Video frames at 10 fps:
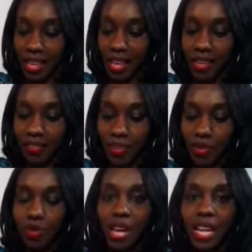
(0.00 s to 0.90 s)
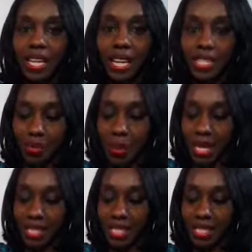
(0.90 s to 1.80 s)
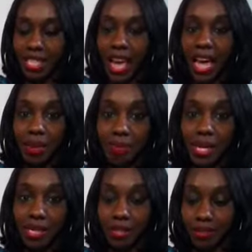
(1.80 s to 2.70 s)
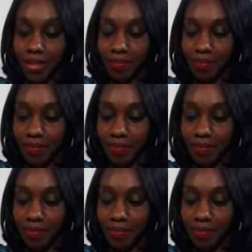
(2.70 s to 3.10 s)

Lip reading: And if you do not like spice, just add a pinch of it.